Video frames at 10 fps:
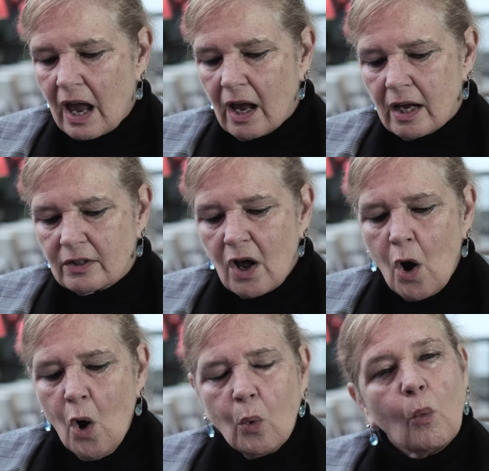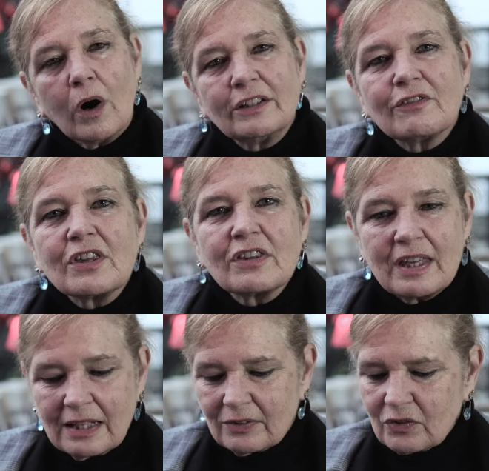And one of the
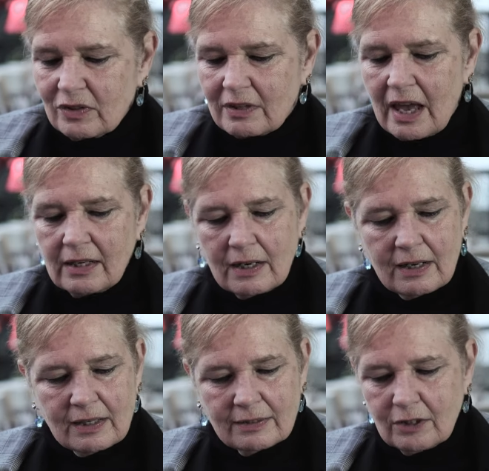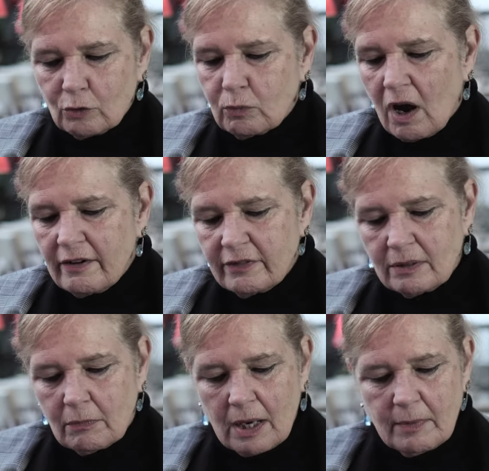things that arrived
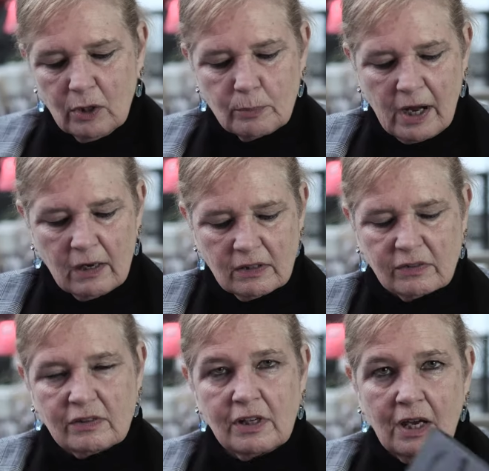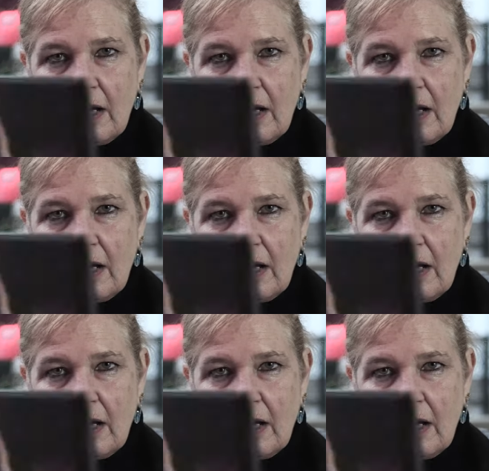in my mailbox